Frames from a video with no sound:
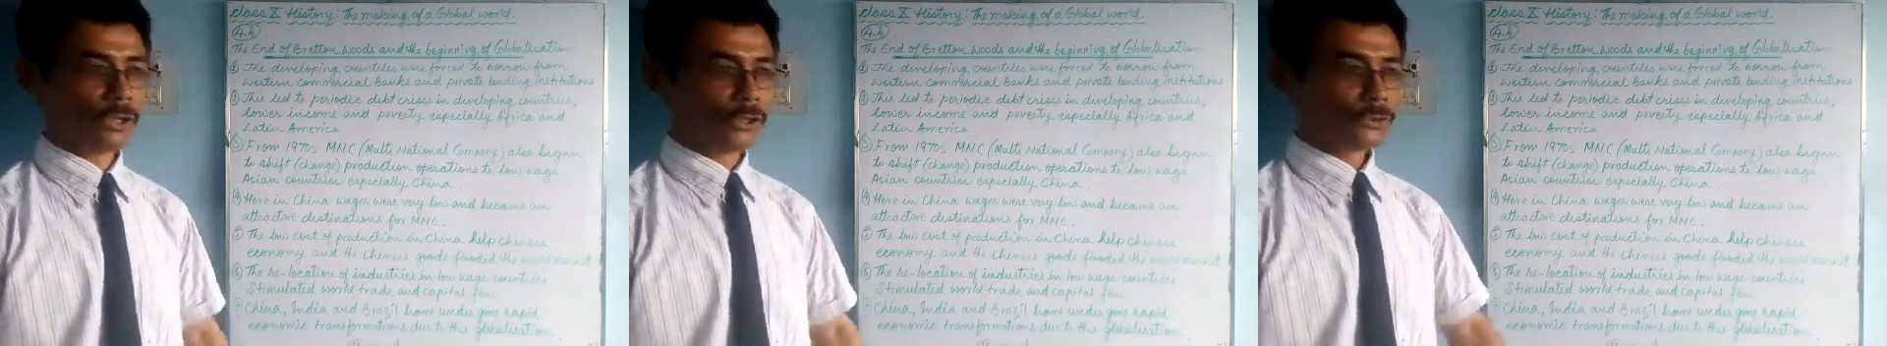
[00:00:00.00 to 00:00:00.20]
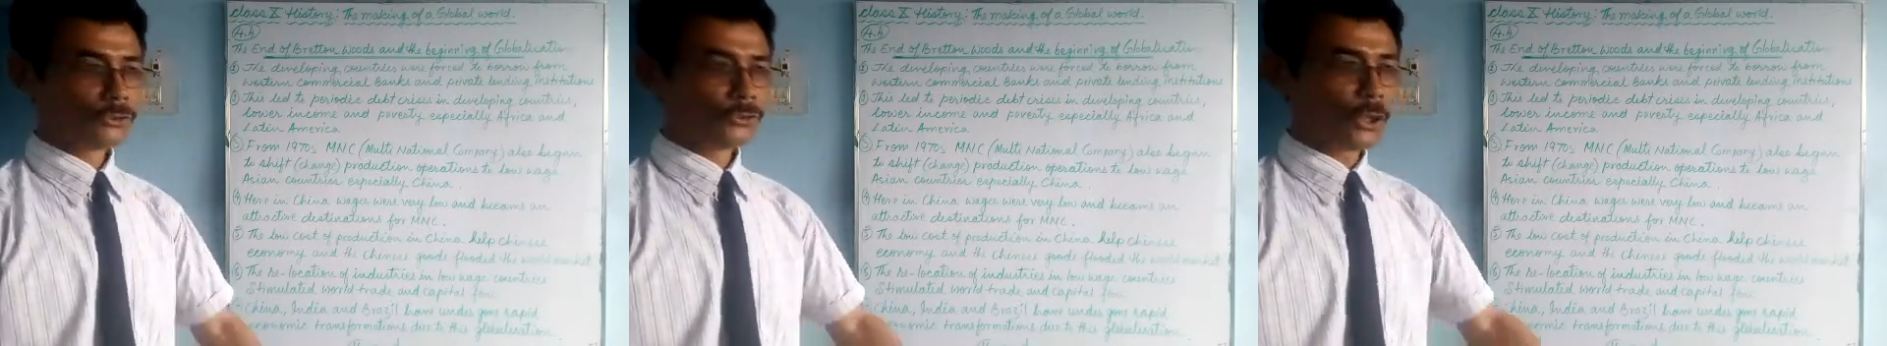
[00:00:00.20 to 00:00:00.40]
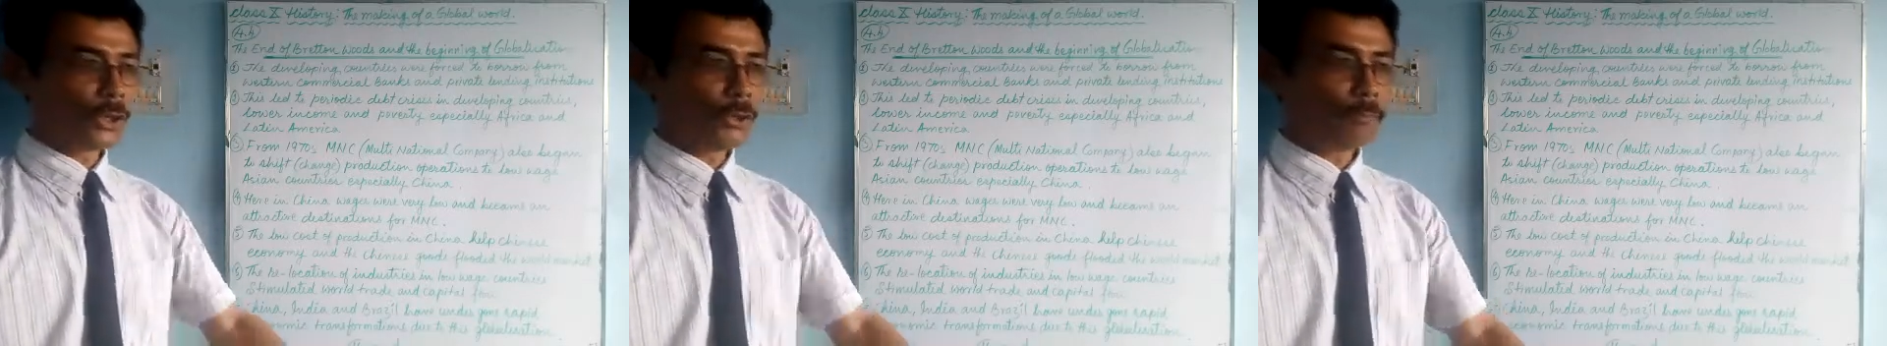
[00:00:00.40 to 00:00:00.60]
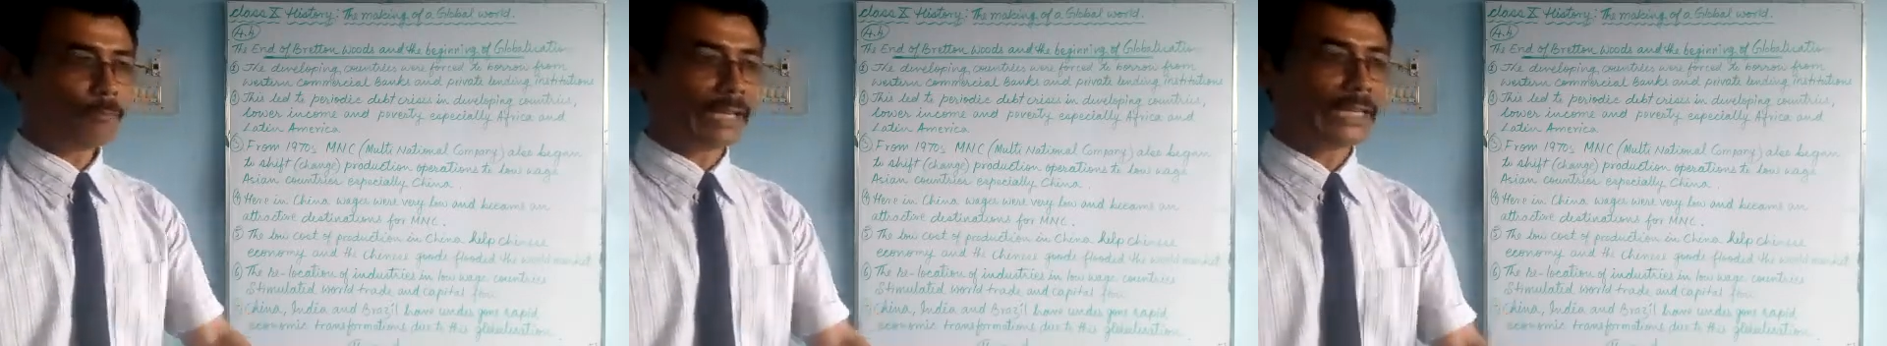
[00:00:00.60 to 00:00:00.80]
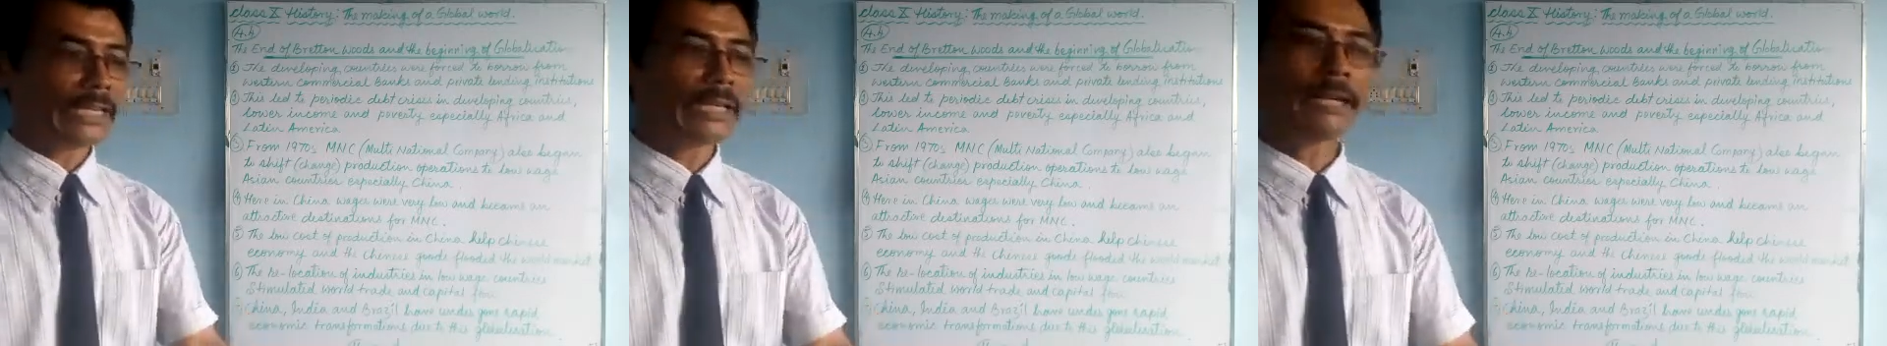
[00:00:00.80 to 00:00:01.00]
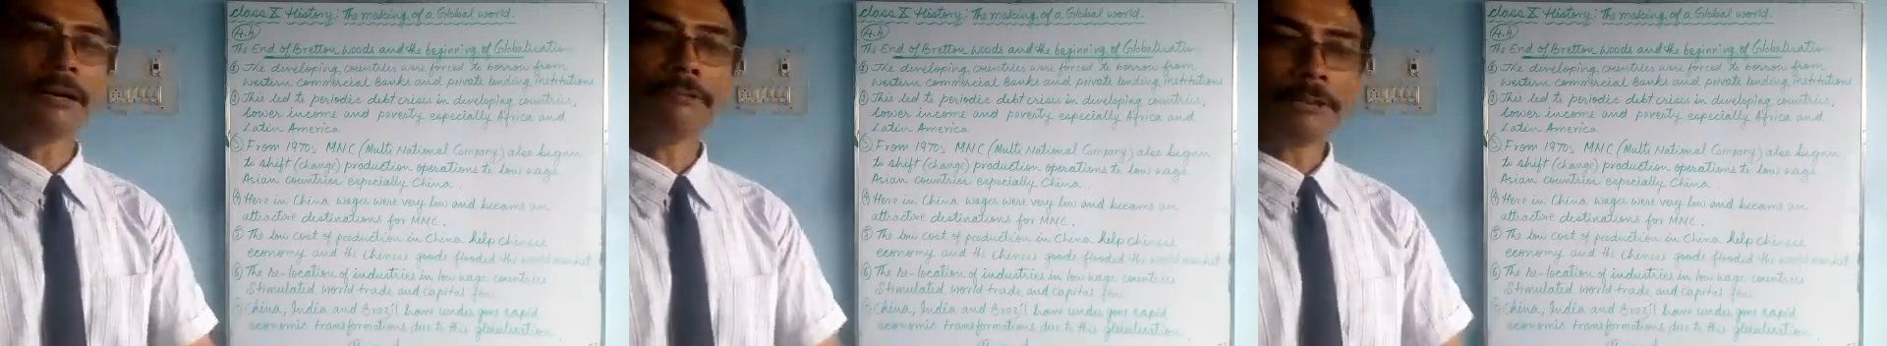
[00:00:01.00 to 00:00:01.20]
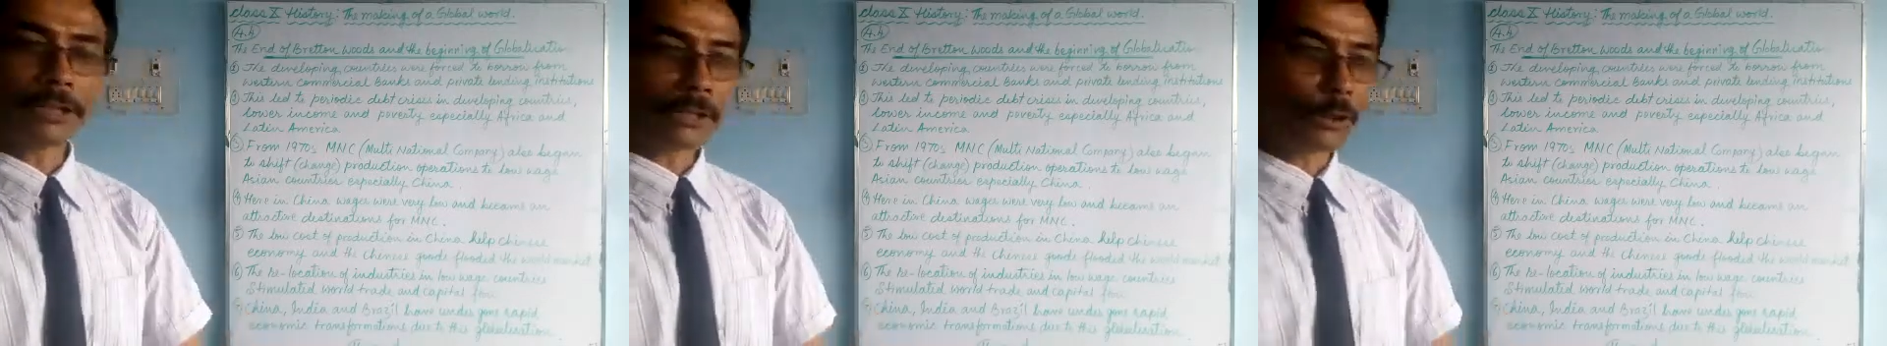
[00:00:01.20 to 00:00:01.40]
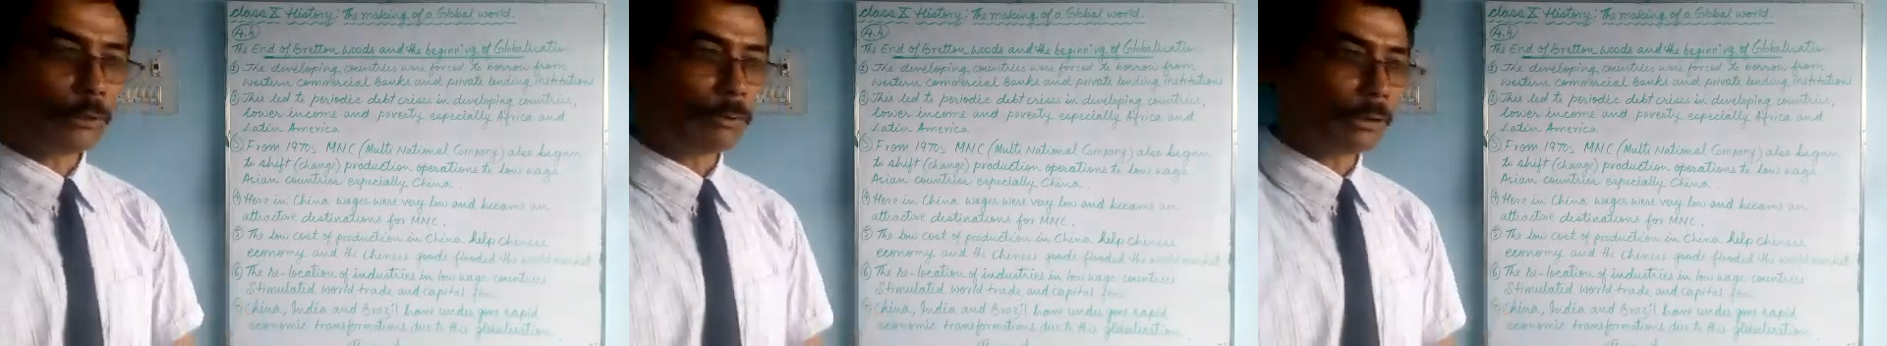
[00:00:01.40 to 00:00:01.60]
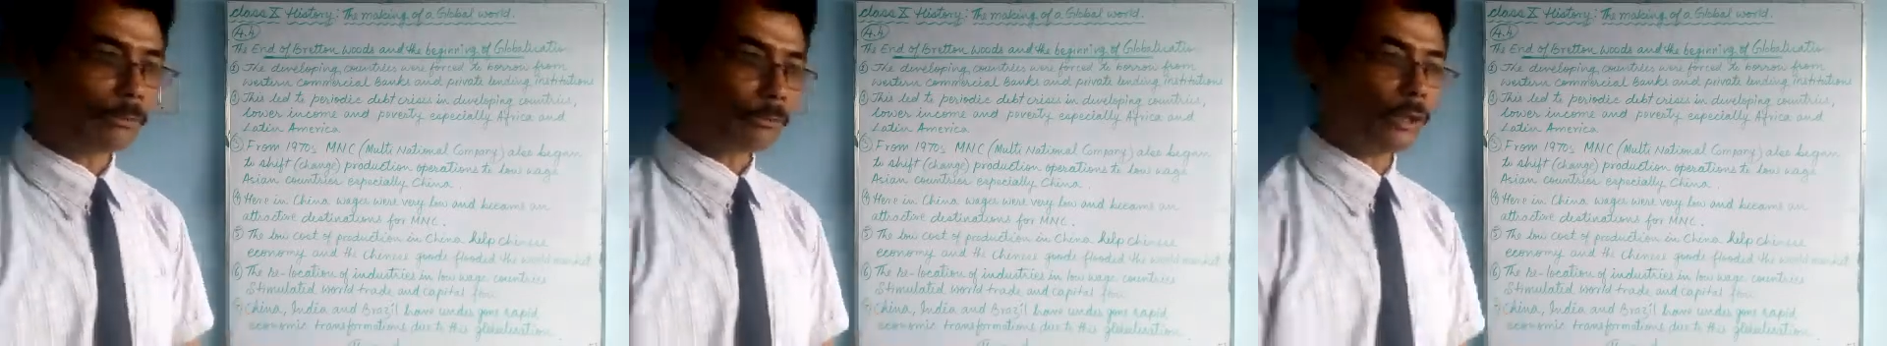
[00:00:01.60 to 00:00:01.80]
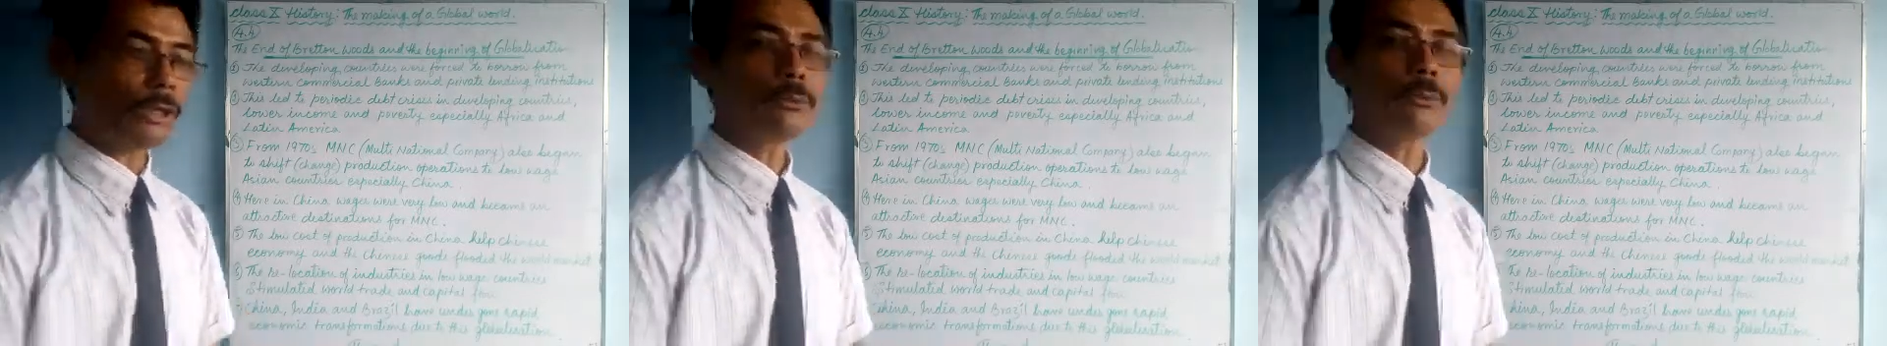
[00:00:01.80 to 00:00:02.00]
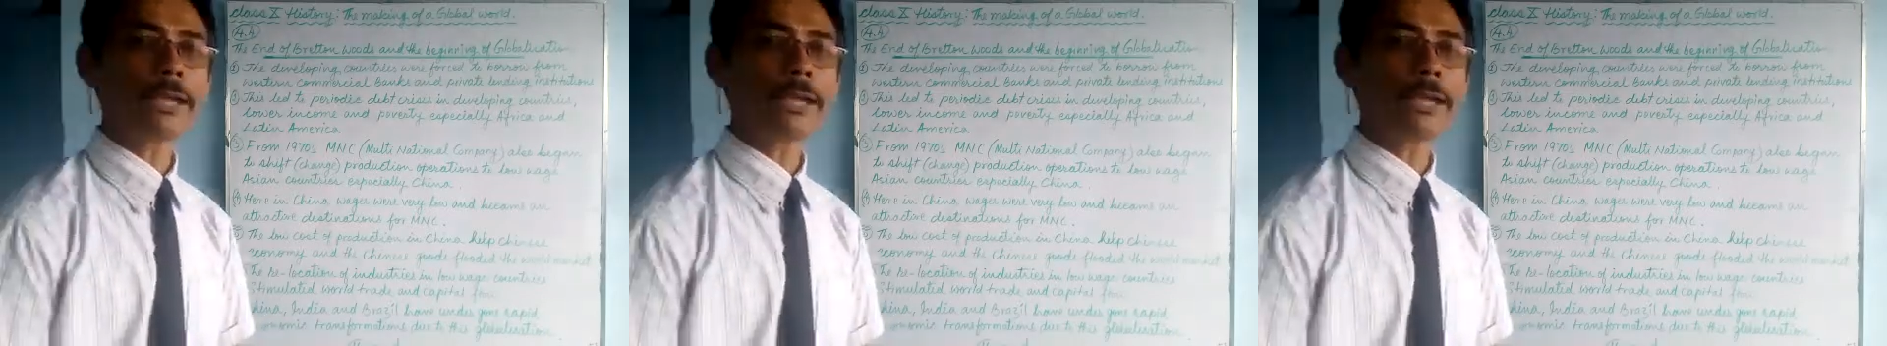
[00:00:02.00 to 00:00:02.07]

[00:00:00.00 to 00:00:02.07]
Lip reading: So making of a global world,